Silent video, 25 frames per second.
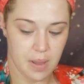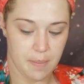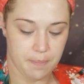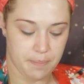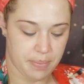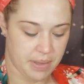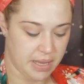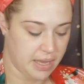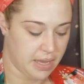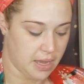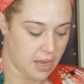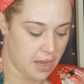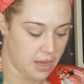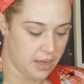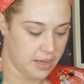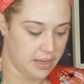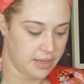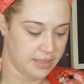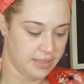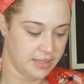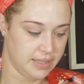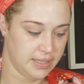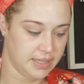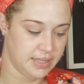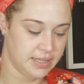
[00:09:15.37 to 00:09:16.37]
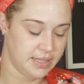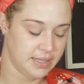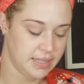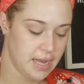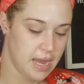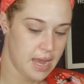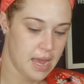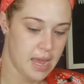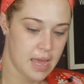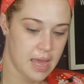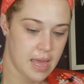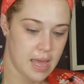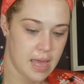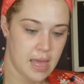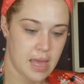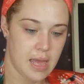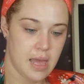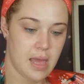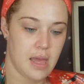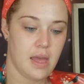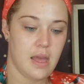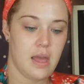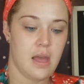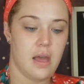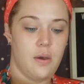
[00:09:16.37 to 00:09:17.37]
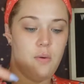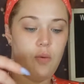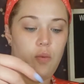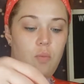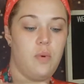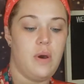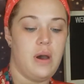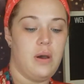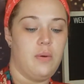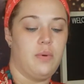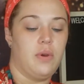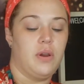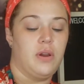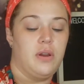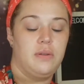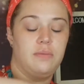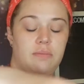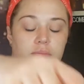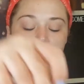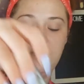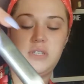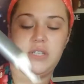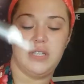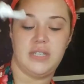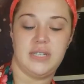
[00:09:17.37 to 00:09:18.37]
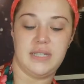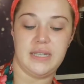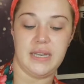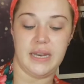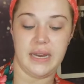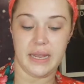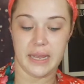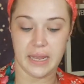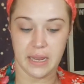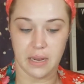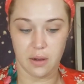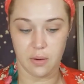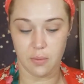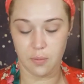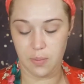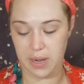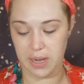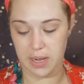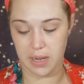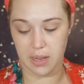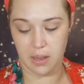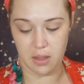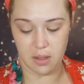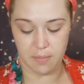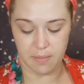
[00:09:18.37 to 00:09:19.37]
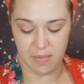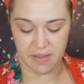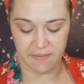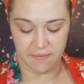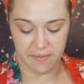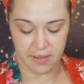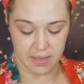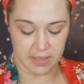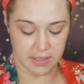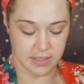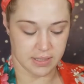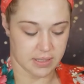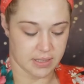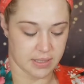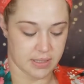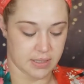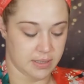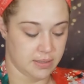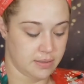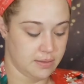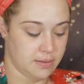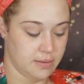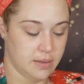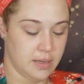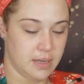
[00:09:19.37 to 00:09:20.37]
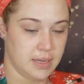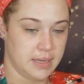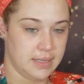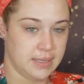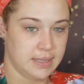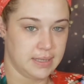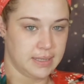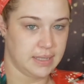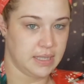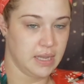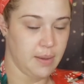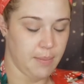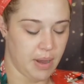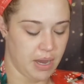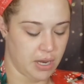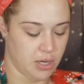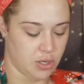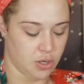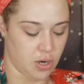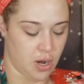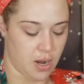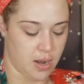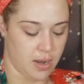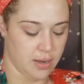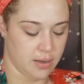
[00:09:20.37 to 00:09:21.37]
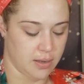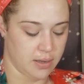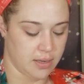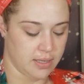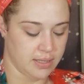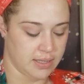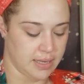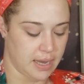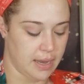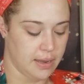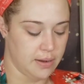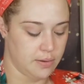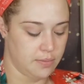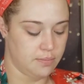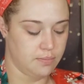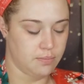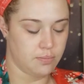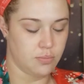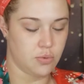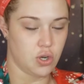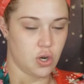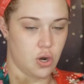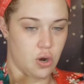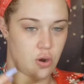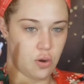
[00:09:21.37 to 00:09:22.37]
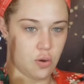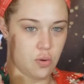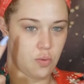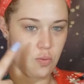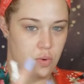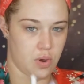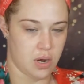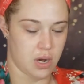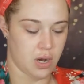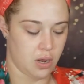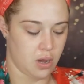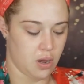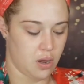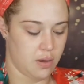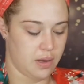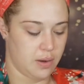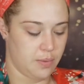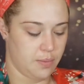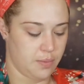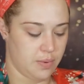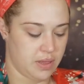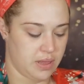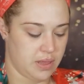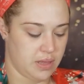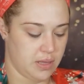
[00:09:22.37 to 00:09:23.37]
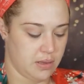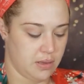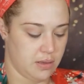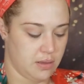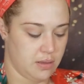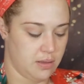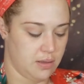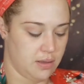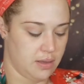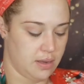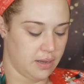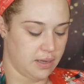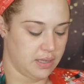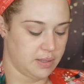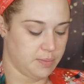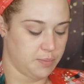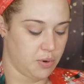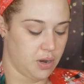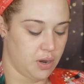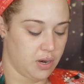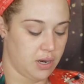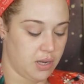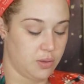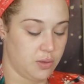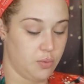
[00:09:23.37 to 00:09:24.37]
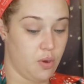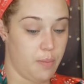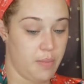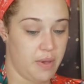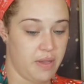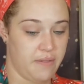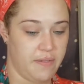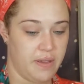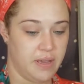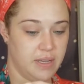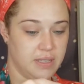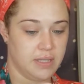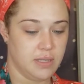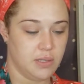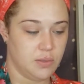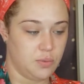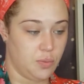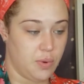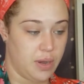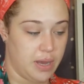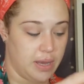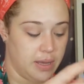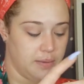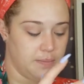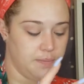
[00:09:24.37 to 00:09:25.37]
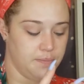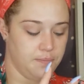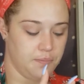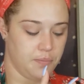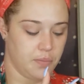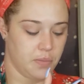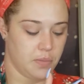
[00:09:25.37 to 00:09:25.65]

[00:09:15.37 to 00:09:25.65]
because while we're just sitting here waiting on my face to semi-dry, because I don't want to go in with the next product while my face is wet.